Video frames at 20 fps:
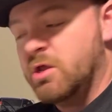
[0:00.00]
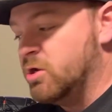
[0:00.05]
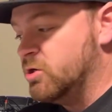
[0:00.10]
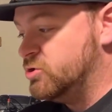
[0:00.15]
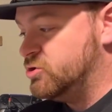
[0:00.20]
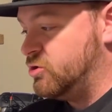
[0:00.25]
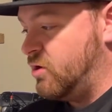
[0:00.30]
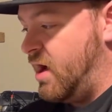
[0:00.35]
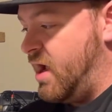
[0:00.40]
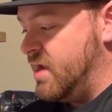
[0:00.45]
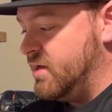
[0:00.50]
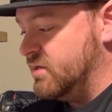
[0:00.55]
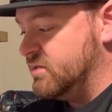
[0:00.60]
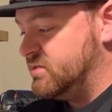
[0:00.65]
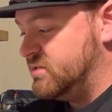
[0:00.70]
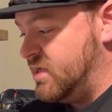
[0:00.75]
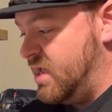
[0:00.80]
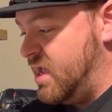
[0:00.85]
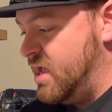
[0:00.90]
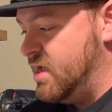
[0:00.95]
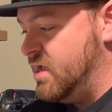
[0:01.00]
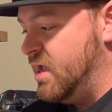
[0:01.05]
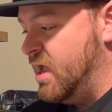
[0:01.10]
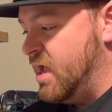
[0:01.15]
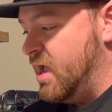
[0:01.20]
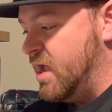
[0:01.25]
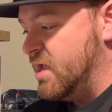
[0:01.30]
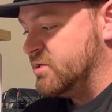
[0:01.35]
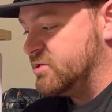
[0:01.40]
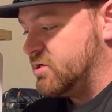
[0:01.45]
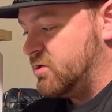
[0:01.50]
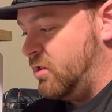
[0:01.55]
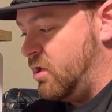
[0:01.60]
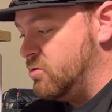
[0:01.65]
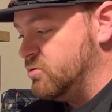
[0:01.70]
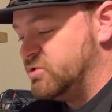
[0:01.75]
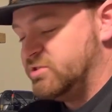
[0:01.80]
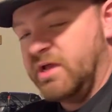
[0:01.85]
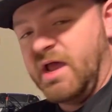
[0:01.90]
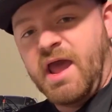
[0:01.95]
trying to stay as
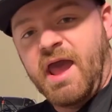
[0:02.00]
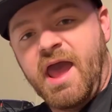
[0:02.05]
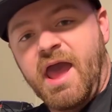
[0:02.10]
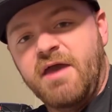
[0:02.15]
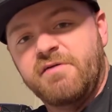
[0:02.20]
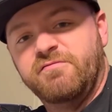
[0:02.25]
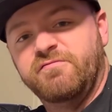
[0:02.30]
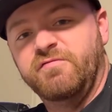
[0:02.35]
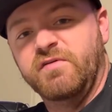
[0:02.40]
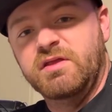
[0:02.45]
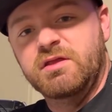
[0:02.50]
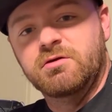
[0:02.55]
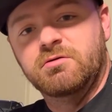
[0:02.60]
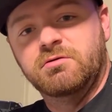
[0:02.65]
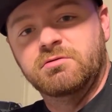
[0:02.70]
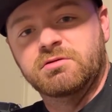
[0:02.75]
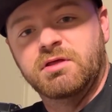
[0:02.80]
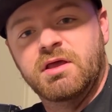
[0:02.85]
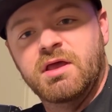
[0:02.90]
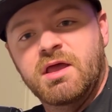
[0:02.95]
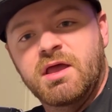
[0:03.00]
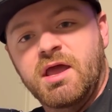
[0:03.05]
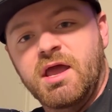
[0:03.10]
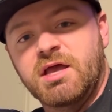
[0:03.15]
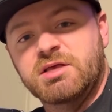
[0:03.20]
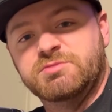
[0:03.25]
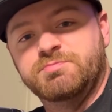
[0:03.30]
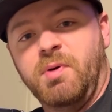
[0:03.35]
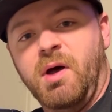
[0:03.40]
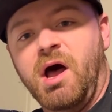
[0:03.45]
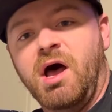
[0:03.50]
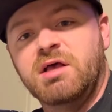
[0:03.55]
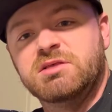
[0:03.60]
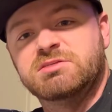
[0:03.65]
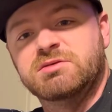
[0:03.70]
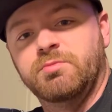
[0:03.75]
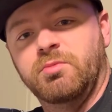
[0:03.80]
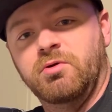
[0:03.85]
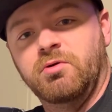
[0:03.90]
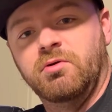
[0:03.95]
close to half field as
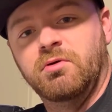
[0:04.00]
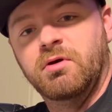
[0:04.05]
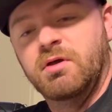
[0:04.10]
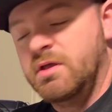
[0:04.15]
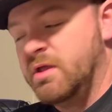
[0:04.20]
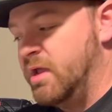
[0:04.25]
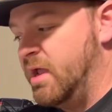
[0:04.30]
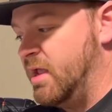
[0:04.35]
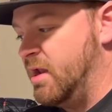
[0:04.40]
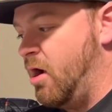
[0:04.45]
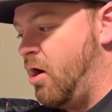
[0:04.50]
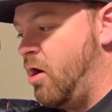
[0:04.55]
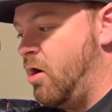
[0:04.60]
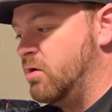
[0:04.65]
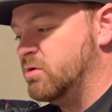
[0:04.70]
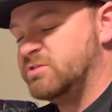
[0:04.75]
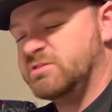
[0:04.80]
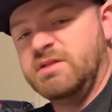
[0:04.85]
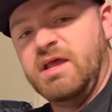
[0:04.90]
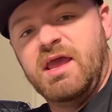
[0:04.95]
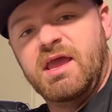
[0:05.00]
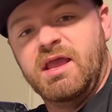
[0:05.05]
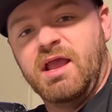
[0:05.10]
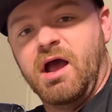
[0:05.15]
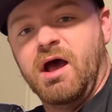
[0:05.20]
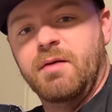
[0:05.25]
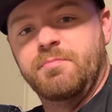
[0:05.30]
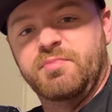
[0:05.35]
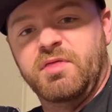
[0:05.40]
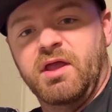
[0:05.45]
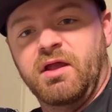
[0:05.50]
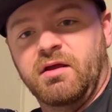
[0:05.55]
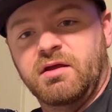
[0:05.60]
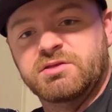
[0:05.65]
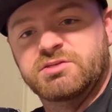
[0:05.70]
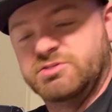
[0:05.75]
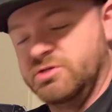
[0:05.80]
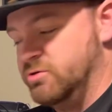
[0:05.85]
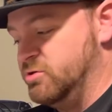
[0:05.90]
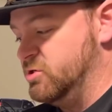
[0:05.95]
possible and all staying up there.
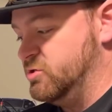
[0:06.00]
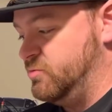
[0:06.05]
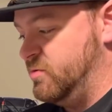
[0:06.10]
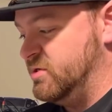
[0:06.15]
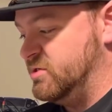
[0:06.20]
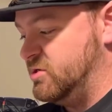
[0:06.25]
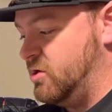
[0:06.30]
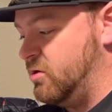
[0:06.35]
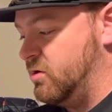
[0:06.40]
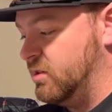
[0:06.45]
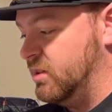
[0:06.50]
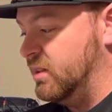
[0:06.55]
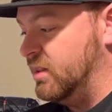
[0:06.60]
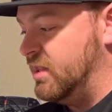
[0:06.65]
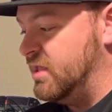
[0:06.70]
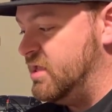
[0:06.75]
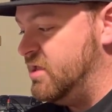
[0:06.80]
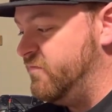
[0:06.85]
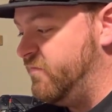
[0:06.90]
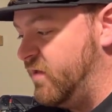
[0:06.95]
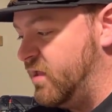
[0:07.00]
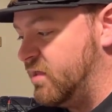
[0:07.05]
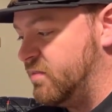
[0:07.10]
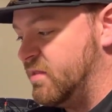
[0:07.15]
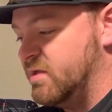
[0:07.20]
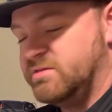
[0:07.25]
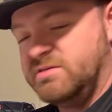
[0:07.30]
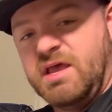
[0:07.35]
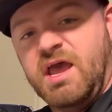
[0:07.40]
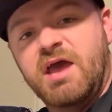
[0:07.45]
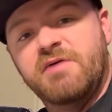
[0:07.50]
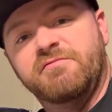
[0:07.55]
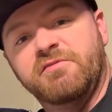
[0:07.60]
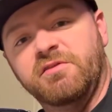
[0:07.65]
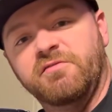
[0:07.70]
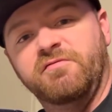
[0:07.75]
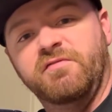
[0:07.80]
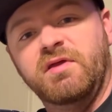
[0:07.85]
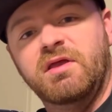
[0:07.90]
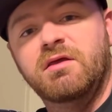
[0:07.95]
As soon as we start leaving this half of the
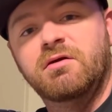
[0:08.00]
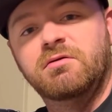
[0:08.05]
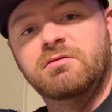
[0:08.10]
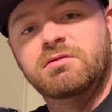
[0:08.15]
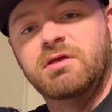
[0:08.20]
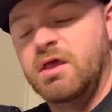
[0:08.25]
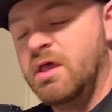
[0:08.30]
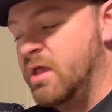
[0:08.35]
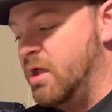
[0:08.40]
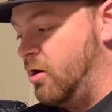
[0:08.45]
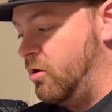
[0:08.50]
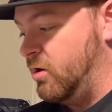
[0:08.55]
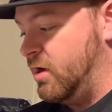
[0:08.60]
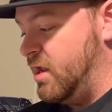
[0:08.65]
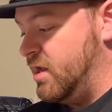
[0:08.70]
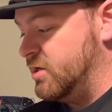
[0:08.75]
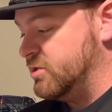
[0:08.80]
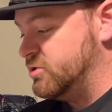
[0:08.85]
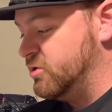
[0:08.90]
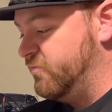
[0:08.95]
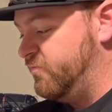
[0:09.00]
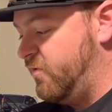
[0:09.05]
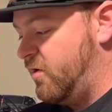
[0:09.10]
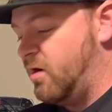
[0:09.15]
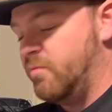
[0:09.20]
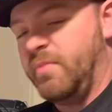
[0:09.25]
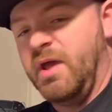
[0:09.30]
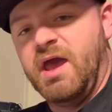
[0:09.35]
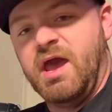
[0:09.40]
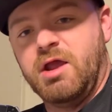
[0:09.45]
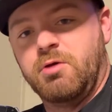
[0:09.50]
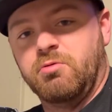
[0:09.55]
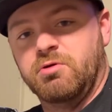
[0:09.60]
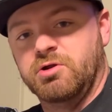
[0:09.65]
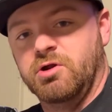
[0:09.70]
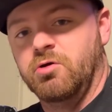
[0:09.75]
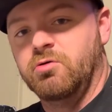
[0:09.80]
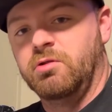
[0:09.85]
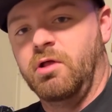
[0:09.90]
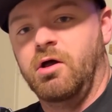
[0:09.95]
field or getting too far back, we're
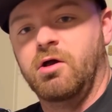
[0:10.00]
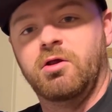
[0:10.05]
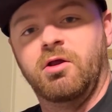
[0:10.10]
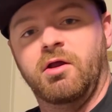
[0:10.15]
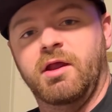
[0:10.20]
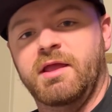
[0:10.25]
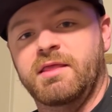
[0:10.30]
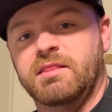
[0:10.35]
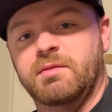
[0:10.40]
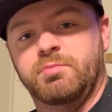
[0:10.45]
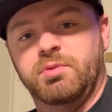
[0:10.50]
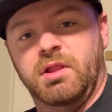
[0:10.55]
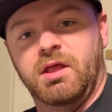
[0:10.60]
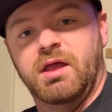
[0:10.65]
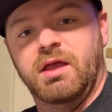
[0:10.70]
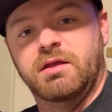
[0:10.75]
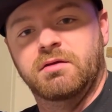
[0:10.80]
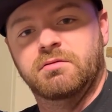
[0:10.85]
no longer in the play.